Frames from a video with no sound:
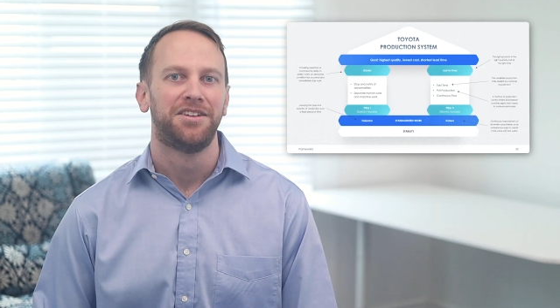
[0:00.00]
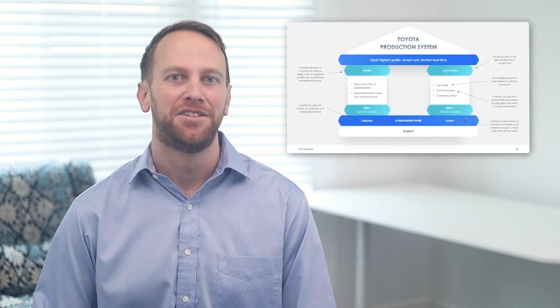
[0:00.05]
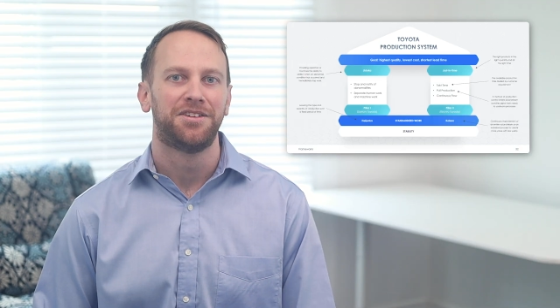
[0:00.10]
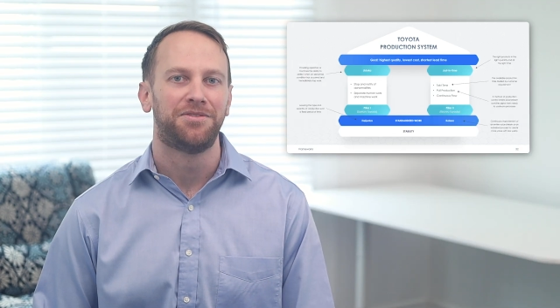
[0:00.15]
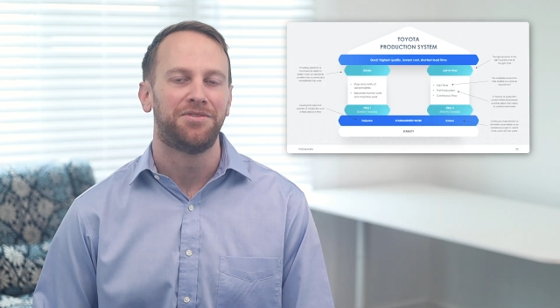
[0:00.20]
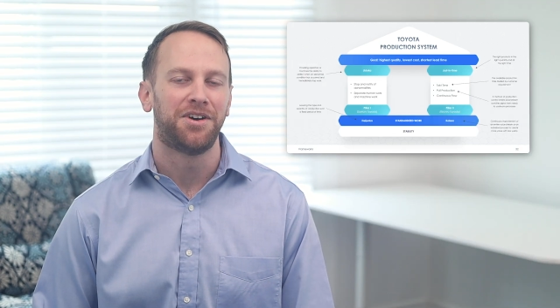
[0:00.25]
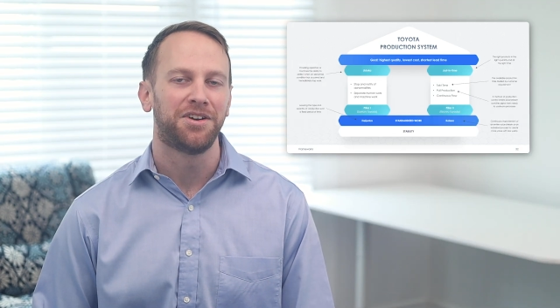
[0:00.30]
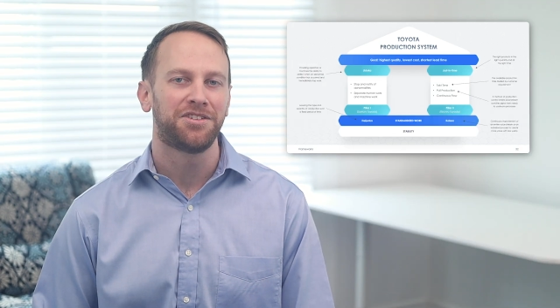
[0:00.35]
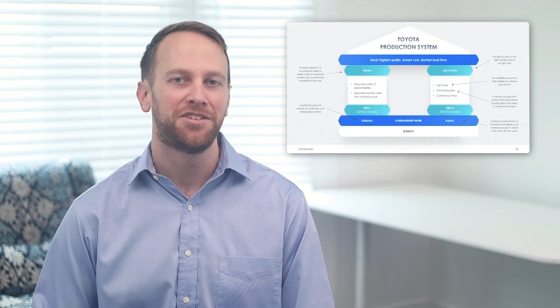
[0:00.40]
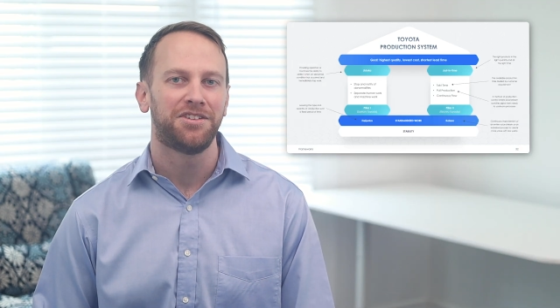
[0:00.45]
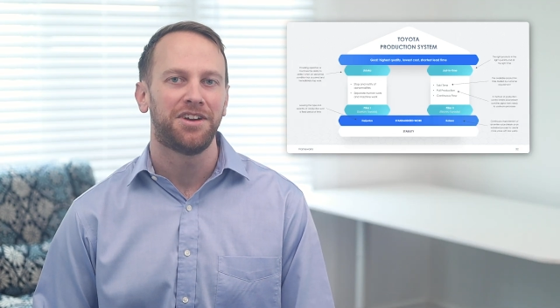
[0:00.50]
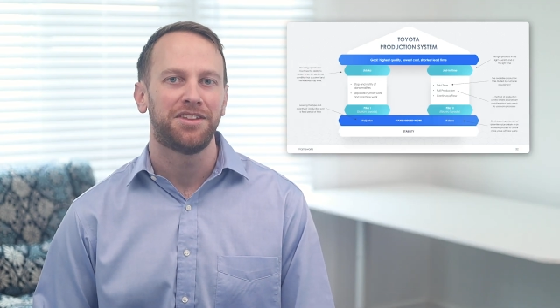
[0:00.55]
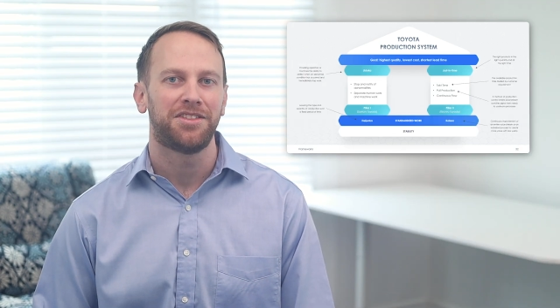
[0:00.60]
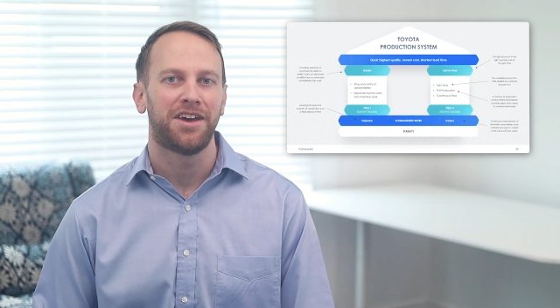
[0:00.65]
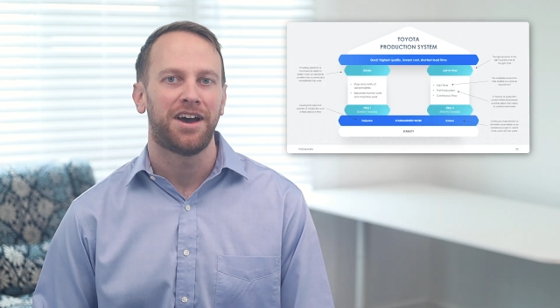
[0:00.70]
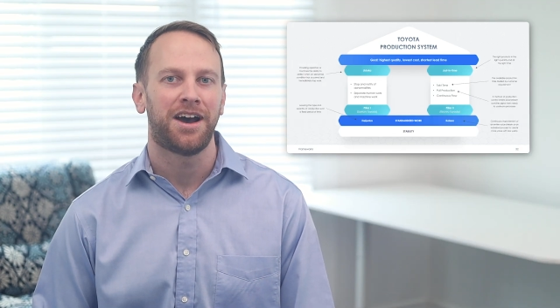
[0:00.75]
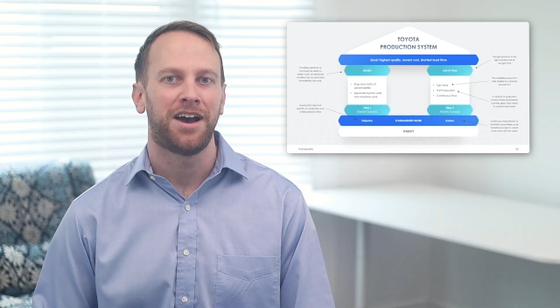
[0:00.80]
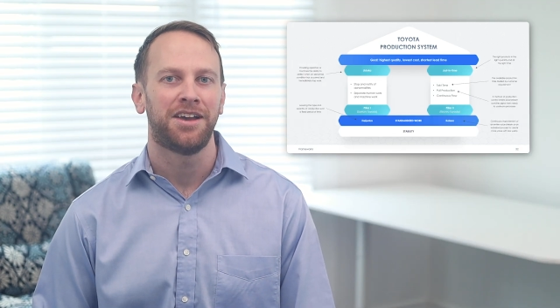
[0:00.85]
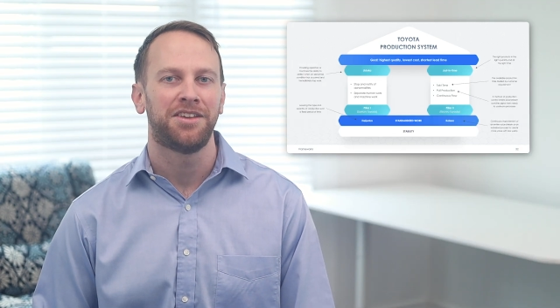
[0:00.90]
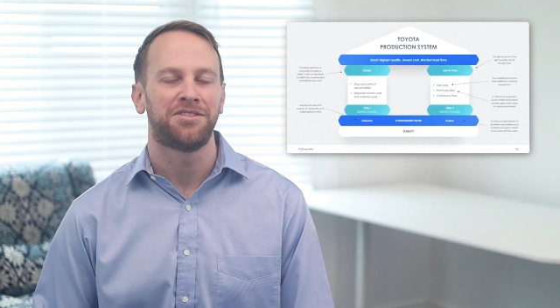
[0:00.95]
To function at
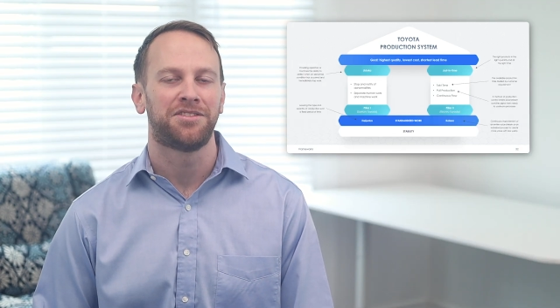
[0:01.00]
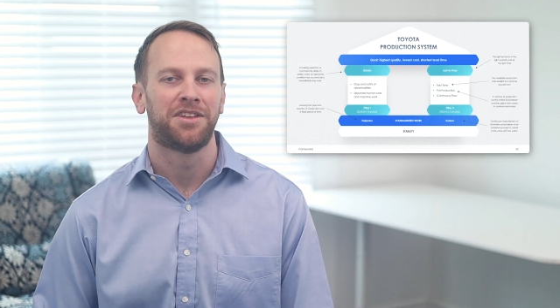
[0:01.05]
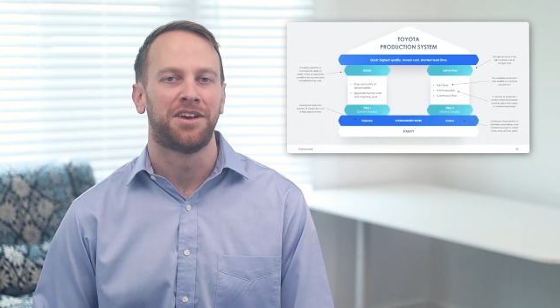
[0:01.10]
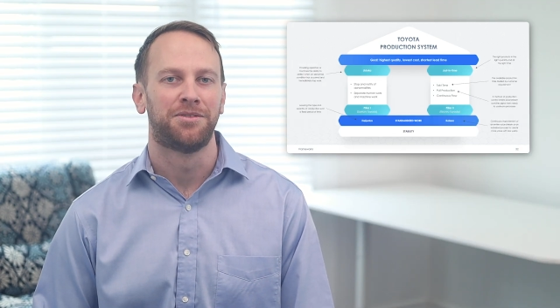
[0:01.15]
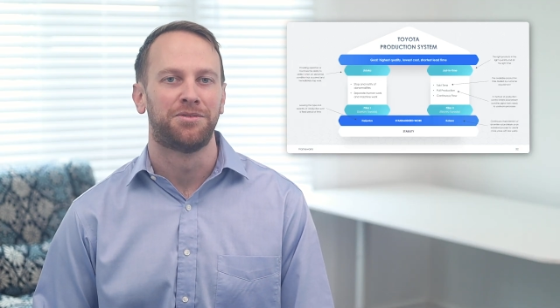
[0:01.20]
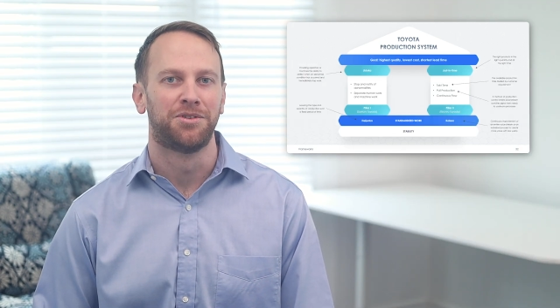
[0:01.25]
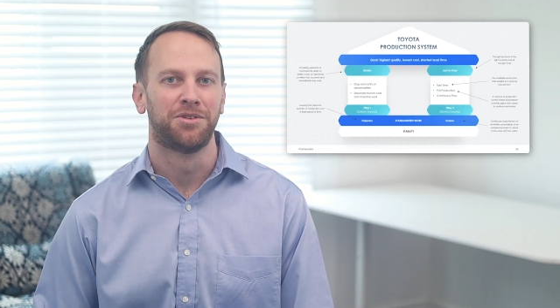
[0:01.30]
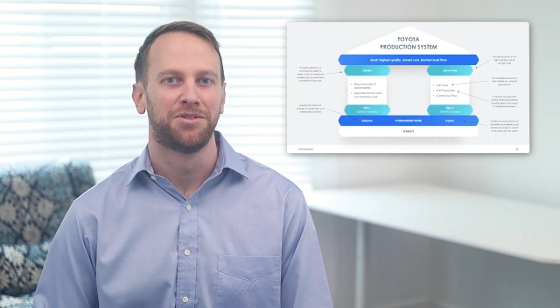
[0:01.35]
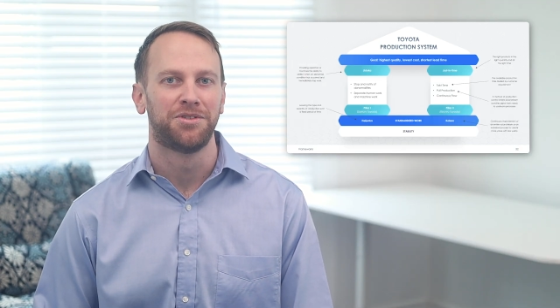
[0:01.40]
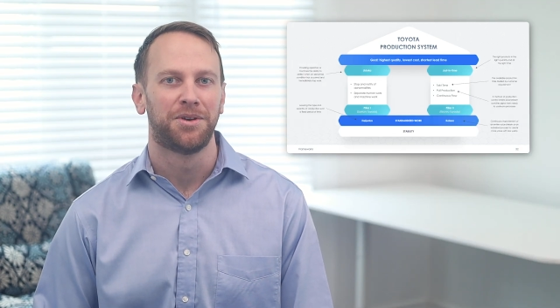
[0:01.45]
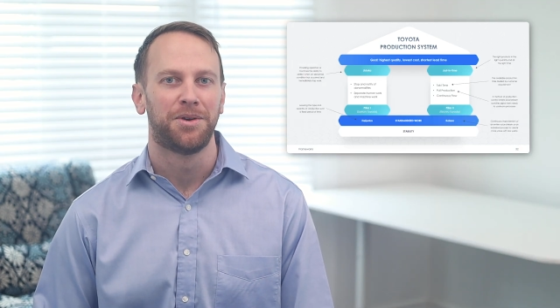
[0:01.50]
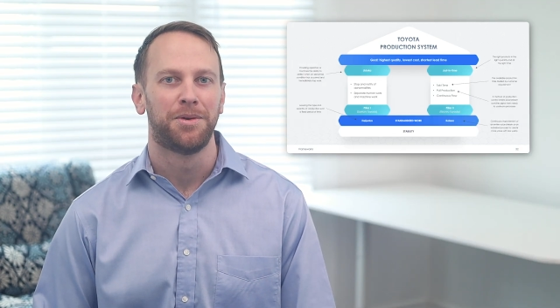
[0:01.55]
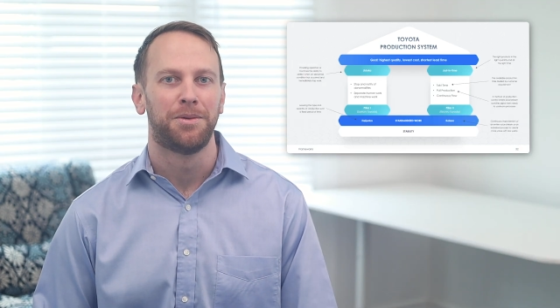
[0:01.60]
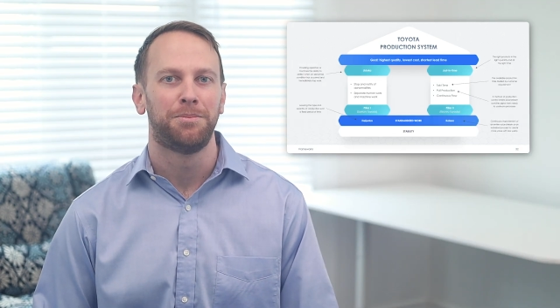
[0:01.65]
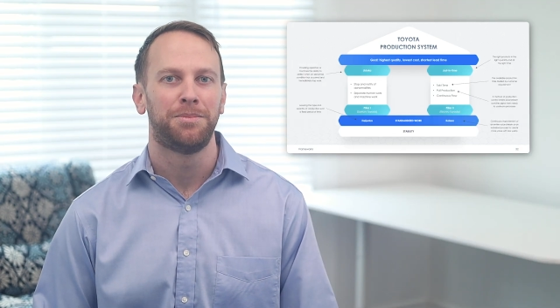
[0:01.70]
the highest levels,